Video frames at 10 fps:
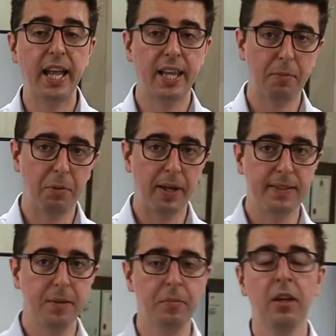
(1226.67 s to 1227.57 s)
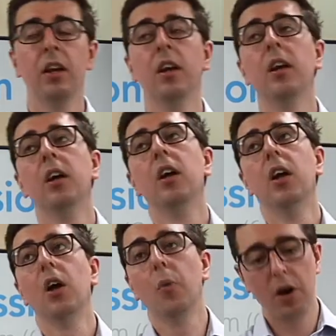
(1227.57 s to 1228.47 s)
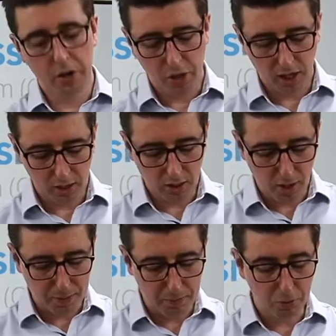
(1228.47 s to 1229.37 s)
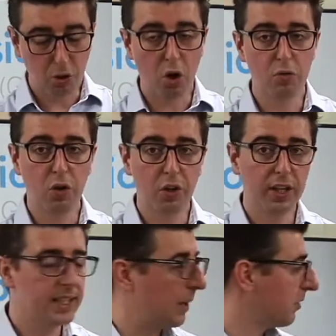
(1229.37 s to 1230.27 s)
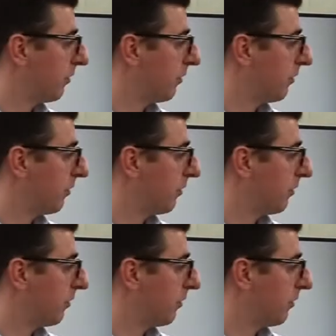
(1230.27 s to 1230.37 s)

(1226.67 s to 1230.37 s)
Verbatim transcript: that momentum. Where I think a lot of people go wrong in terms of